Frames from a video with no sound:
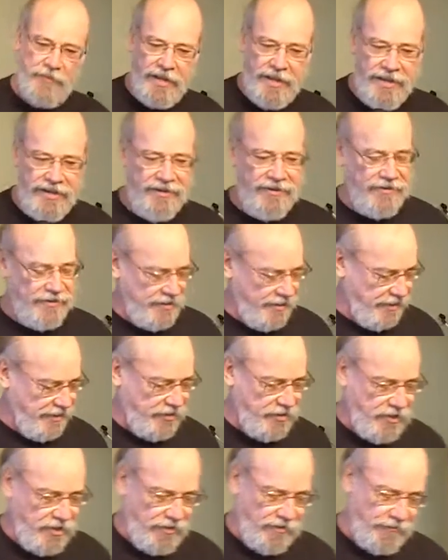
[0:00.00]
true.
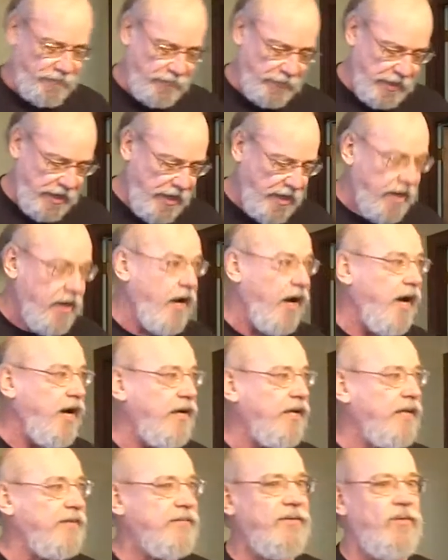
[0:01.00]
Okay, so
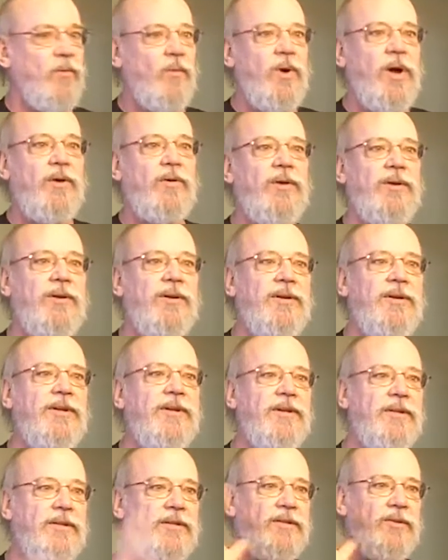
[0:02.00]
uh,
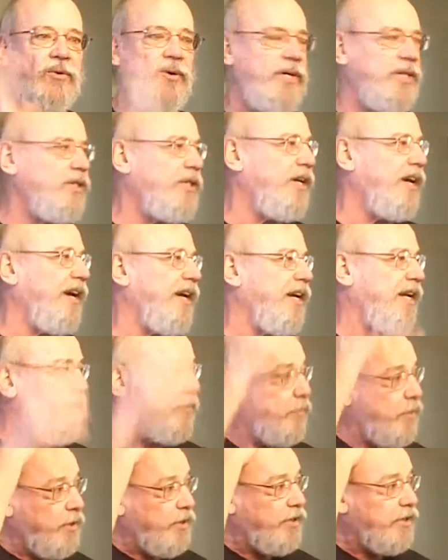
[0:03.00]
Chris and I had
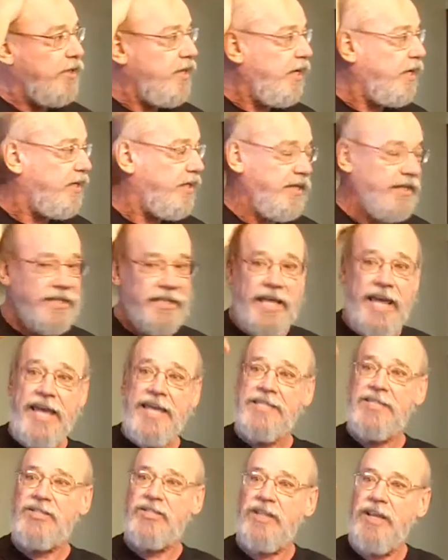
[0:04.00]
a brilliant idea.
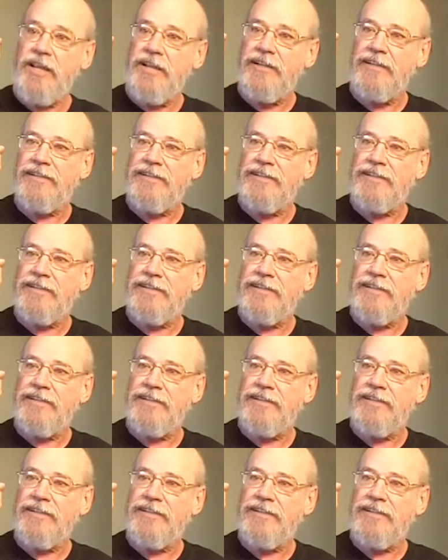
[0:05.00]
Last,